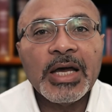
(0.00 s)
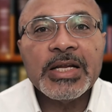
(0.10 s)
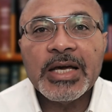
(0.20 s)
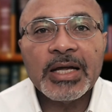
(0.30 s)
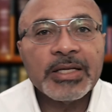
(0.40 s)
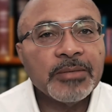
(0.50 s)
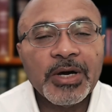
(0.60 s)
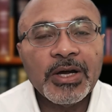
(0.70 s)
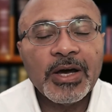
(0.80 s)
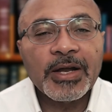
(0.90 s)
Any
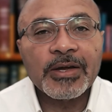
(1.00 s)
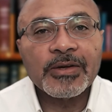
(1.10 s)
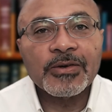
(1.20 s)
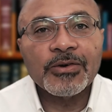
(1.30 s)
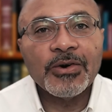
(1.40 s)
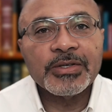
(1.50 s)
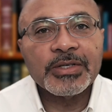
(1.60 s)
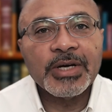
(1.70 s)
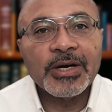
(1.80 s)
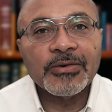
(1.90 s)
antibiotic can
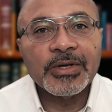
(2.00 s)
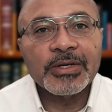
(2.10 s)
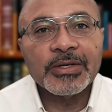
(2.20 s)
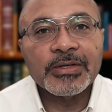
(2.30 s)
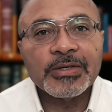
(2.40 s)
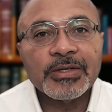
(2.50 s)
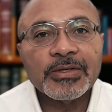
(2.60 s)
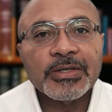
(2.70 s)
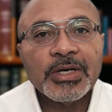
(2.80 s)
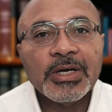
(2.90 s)
cause diarrheal
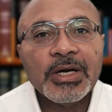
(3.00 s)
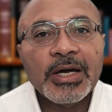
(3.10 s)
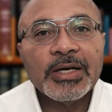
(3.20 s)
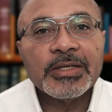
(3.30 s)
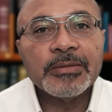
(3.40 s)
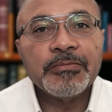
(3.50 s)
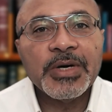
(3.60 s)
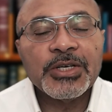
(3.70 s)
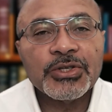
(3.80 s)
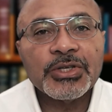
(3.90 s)
illnesses,
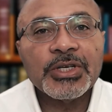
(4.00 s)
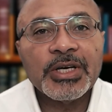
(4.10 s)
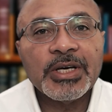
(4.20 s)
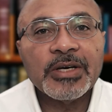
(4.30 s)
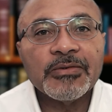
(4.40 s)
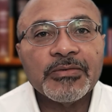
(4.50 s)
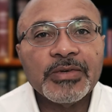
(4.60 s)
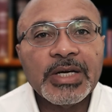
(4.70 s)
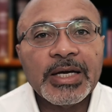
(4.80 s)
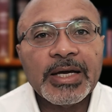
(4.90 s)
especially if
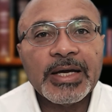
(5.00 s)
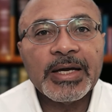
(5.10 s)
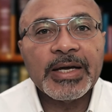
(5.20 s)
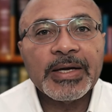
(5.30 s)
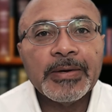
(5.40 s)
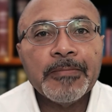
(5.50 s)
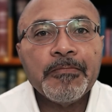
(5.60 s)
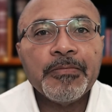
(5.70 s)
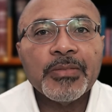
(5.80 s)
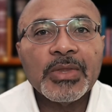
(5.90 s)
they
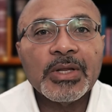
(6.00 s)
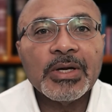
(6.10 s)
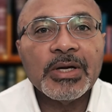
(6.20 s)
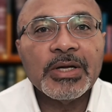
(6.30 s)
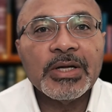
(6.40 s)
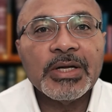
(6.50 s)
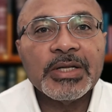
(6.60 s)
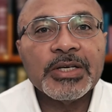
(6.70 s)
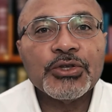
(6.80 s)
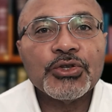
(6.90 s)

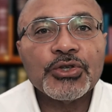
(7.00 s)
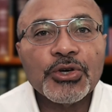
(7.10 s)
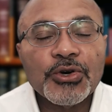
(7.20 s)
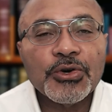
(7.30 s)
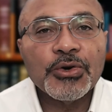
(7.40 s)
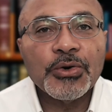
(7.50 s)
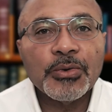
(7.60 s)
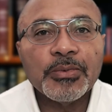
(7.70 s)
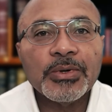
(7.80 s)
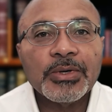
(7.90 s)

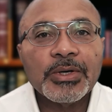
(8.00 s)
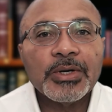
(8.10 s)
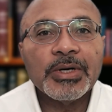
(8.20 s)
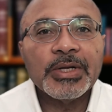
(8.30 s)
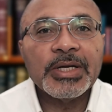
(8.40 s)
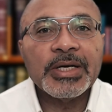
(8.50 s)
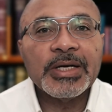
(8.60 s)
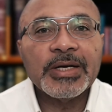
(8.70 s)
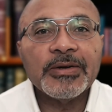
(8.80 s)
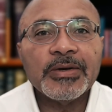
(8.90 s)
disturb
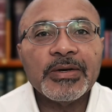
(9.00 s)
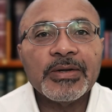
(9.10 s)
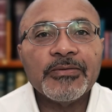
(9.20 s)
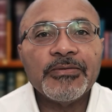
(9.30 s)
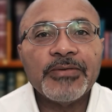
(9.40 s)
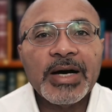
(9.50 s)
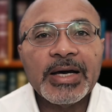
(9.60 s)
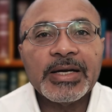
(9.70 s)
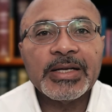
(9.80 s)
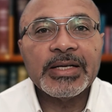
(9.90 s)
the
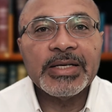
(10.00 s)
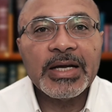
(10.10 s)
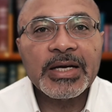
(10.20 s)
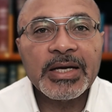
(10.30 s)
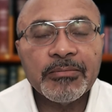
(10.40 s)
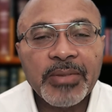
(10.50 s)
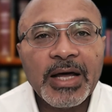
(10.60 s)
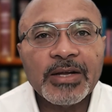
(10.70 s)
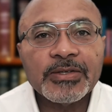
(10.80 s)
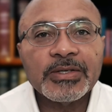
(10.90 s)
fine, delicate
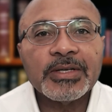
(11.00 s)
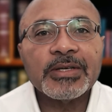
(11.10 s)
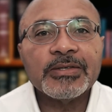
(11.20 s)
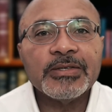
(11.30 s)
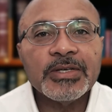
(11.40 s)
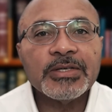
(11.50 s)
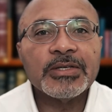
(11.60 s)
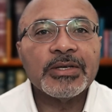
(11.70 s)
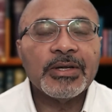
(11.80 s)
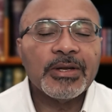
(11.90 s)
balance that
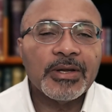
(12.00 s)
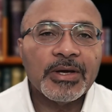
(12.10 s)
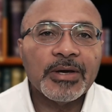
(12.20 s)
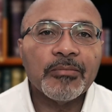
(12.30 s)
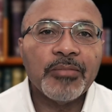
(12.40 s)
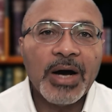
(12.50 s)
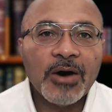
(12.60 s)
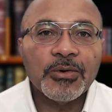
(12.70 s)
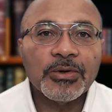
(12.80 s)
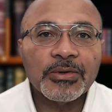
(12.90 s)
exists in the
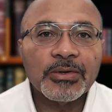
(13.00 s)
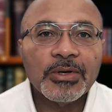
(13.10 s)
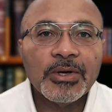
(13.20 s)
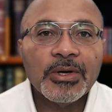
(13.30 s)
bowel